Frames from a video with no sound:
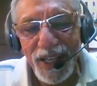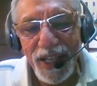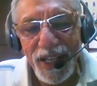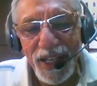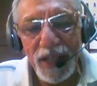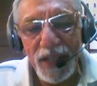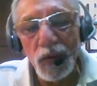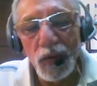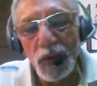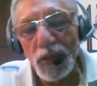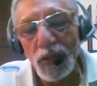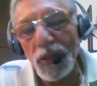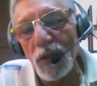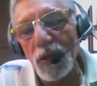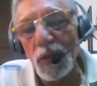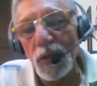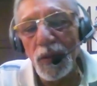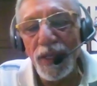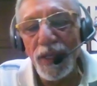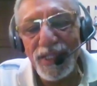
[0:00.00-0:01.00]
And who is
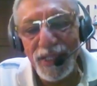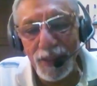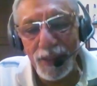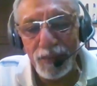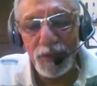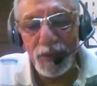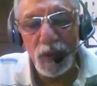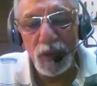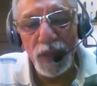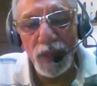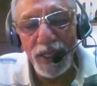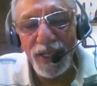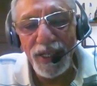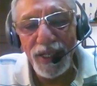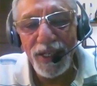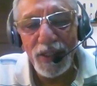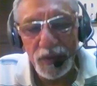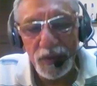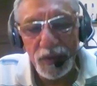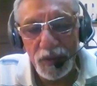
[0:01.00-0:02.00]
going to accept the
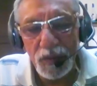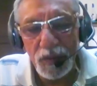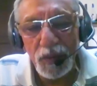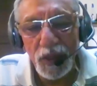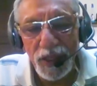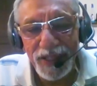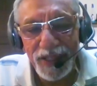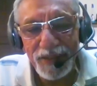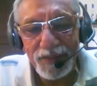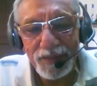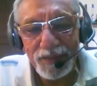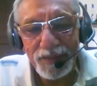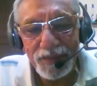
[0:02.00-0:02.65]
verdict of the body?